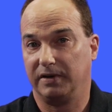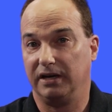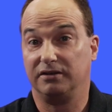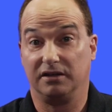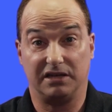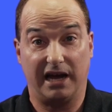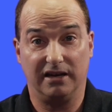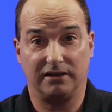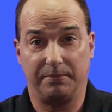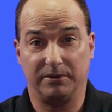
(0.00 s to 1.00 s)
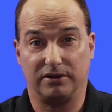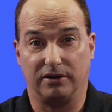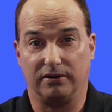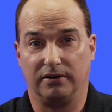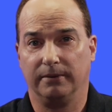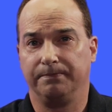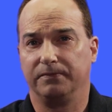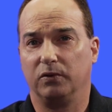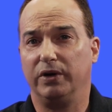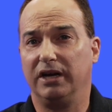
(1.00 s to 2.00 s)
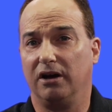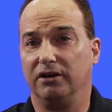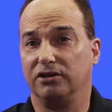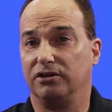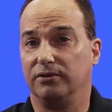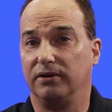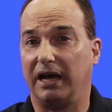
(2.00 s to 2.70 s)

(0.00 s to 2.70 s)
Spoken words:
In today's episode, we're going to do